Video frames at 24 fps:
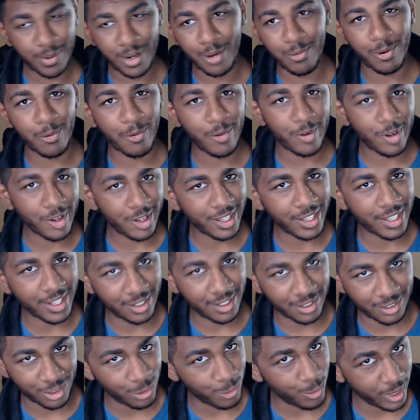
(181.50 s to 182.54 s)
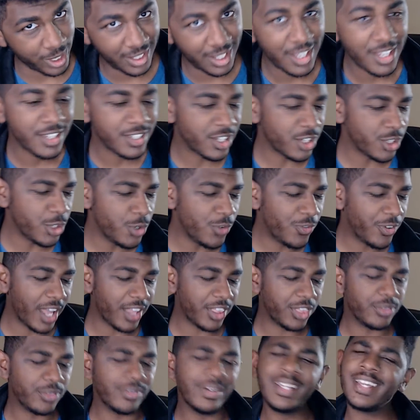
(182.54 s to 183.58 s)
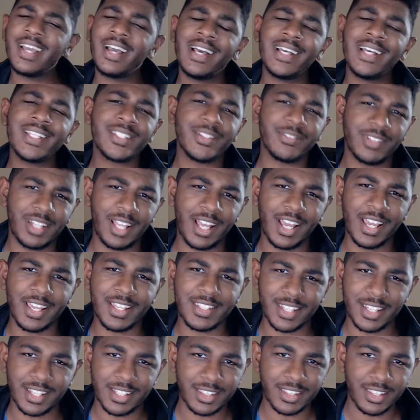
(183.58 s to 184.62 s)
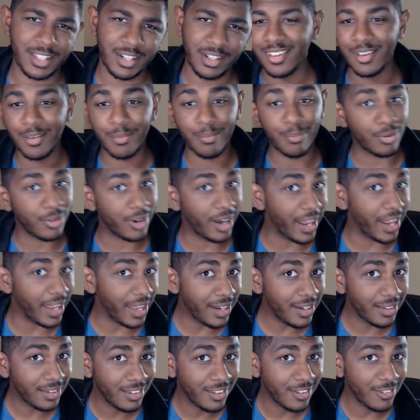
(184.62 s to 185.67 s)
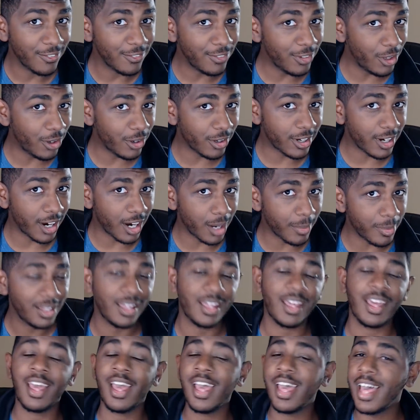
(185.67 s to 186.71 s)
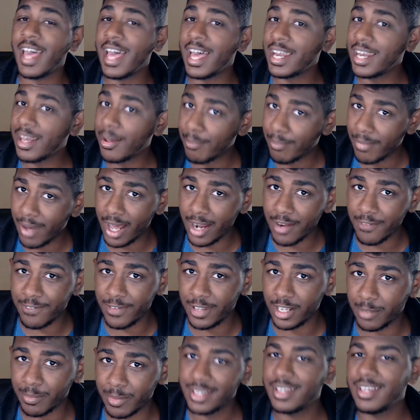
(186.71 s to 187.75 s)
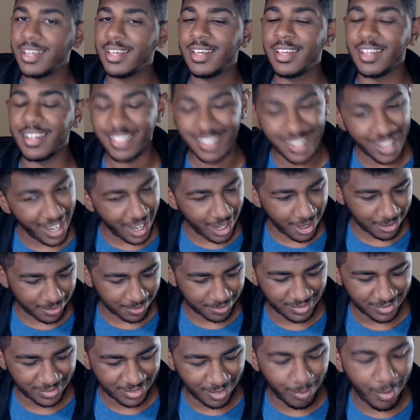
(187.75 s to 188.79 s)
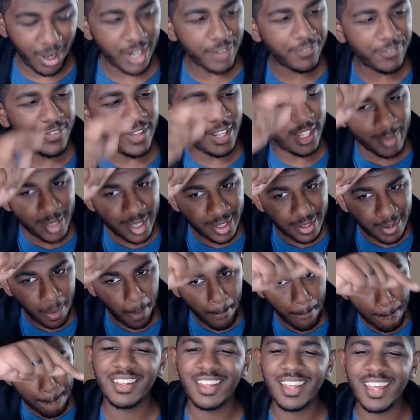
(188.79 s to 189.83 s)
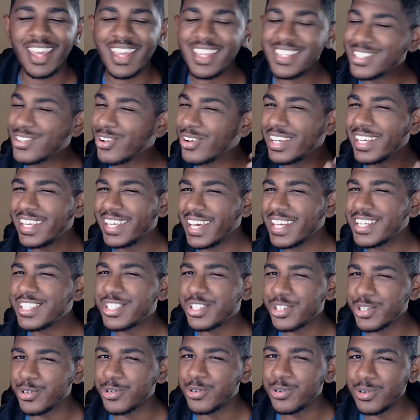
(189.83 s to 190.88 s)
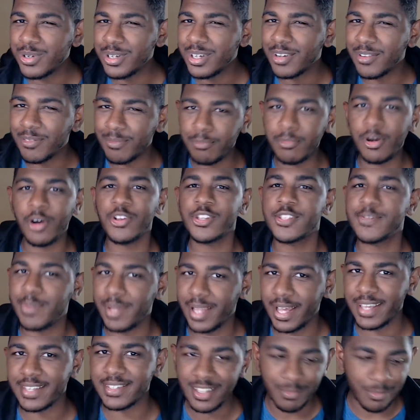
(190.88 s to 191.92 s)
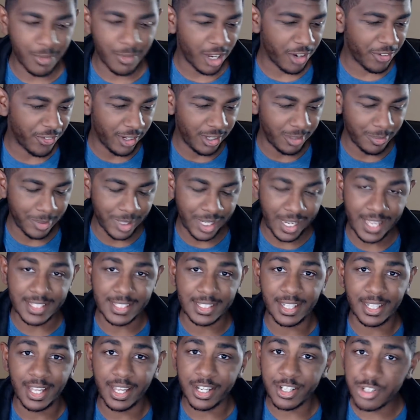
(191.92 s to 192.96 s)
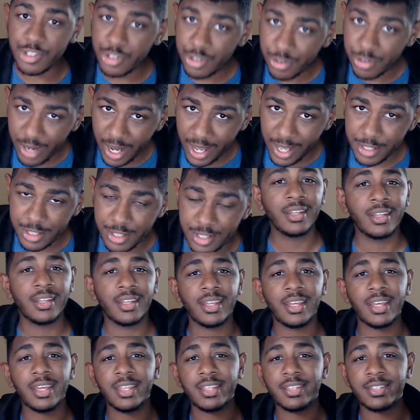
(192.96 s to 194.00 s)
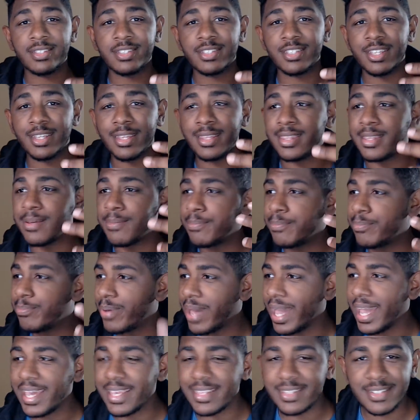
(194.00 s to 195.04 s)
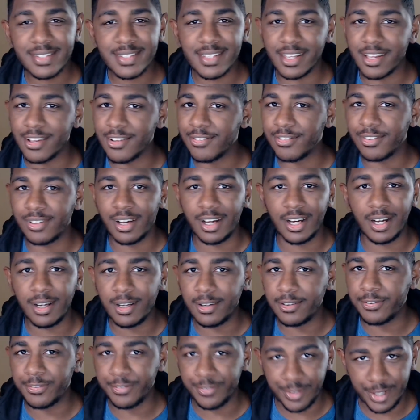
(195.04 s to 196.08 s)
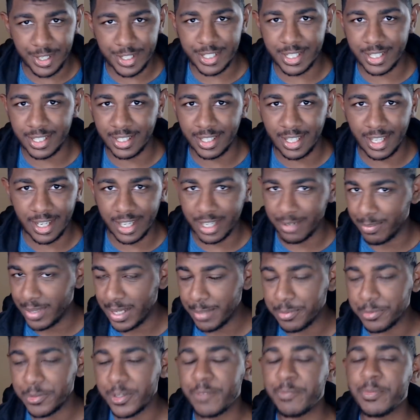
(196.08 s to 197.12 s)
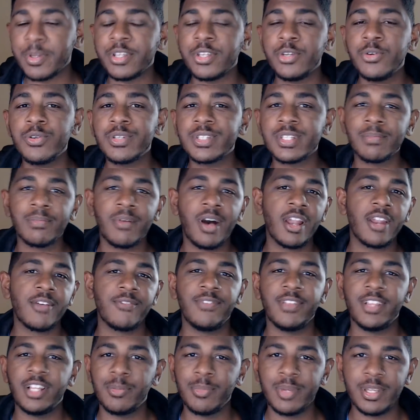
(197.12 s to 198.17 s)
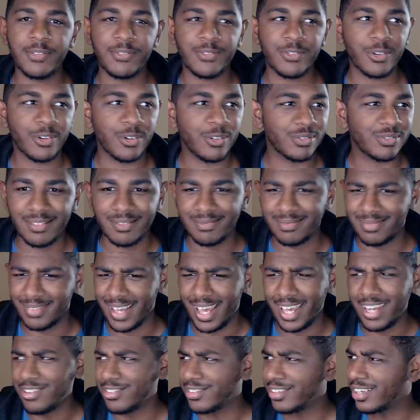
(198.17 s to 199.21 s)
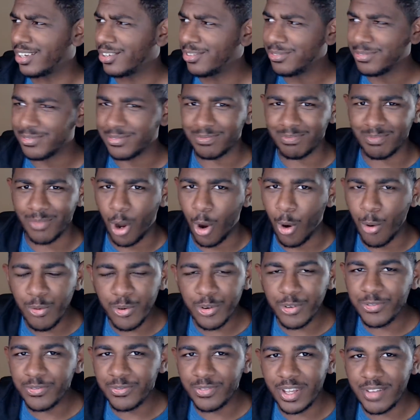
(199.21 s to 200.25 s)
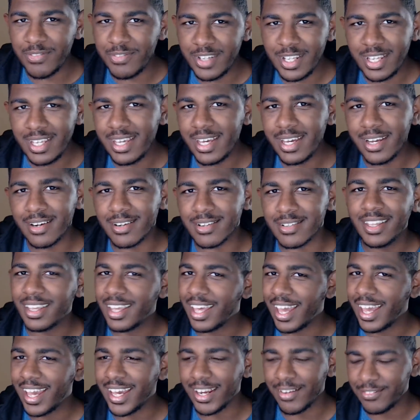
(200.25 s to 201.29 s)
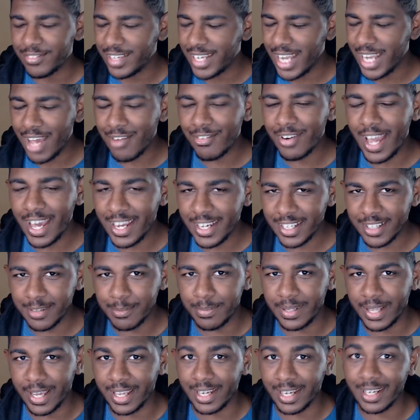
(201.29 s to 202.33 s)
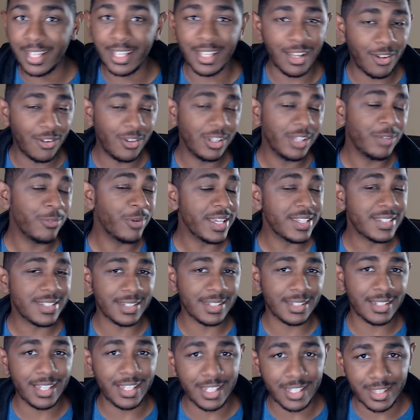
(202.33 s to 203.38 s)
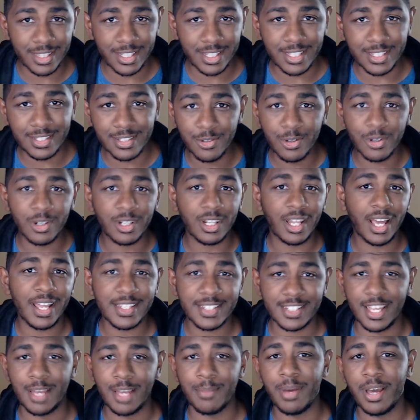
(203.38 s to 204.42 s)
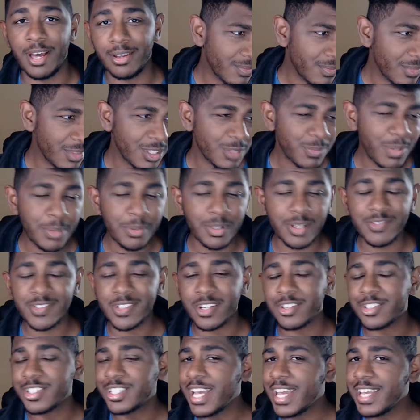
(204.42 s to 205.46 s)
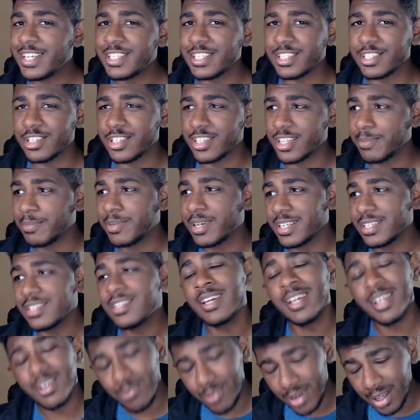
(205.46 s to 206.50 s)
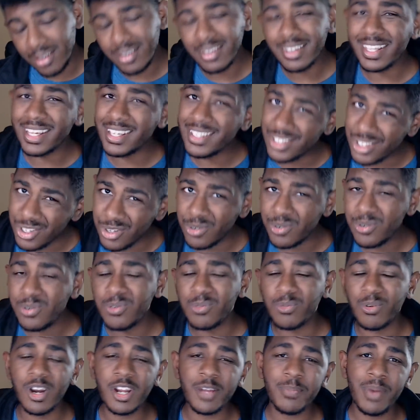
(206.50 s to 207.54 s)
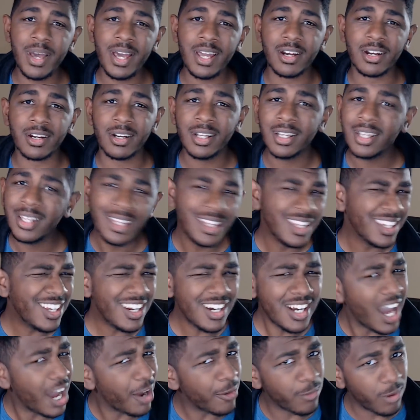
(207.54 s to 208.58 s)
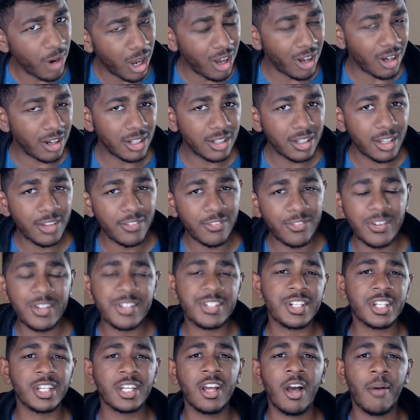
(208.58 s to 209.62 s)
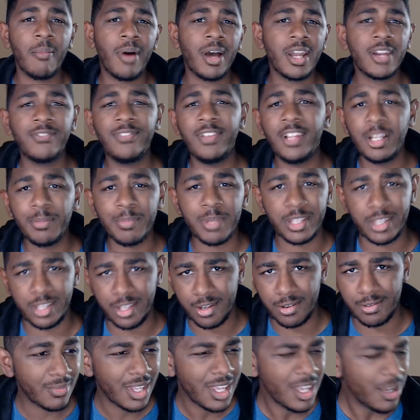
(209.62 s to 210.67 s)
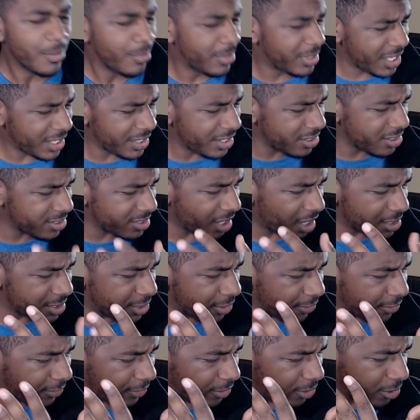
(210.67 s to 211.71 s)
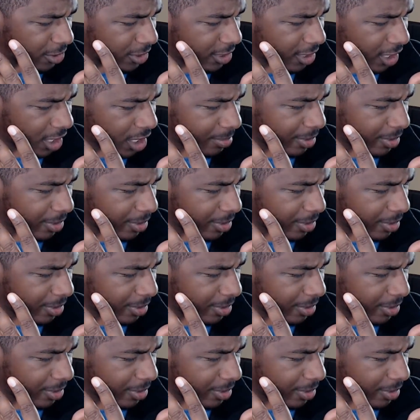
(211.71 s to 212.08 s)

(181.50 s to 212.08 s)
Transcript: where we're gonna get a little weird. So you've got 3 kinds of lines out there: braid, fluorocarbon, and monofilament. Now, monofilament is going to get you most places. Monofilament has a lot of stretch. It's the base of all fishing line. People have been using monofilament for, I don't know, over 50 years and have never had a complaint. Only recently did these newer lines come out. People have started changing to them because, well, they do work better. You're not wrong fishing monofilament though. But then there's also fluorocarbon.